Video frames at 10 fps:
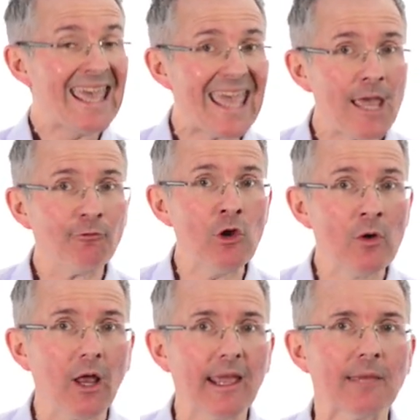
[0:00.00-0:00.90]
If you'd
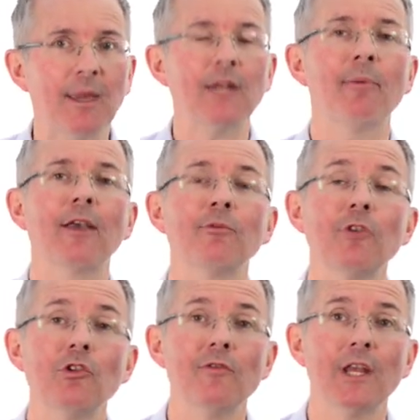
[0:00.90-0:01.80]
like me to make some
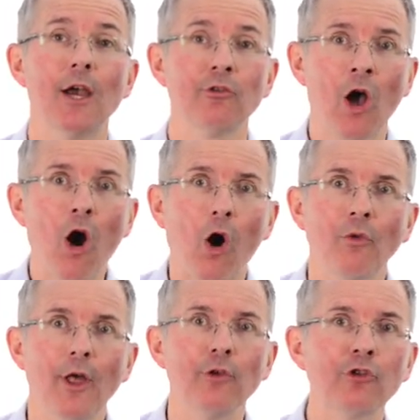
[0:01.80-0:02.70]
future videos
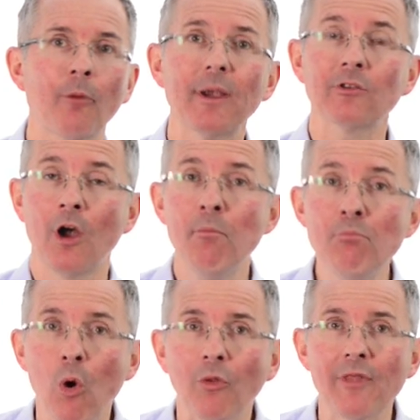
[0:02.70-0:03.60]
on those topics,
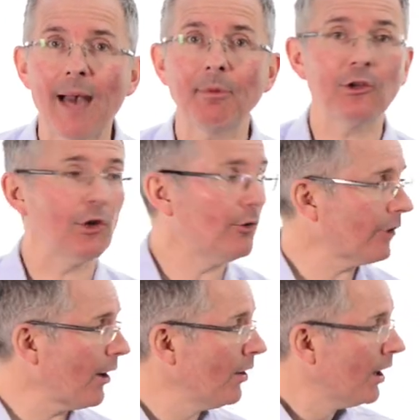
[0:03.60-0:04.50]
more than happy to do
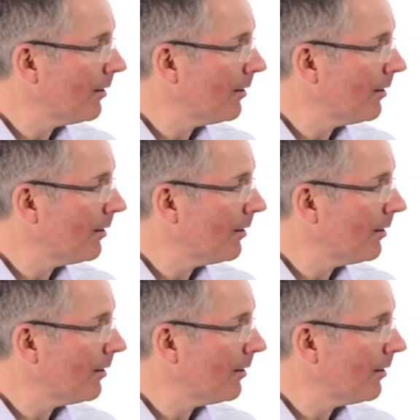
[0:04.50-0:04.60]
so.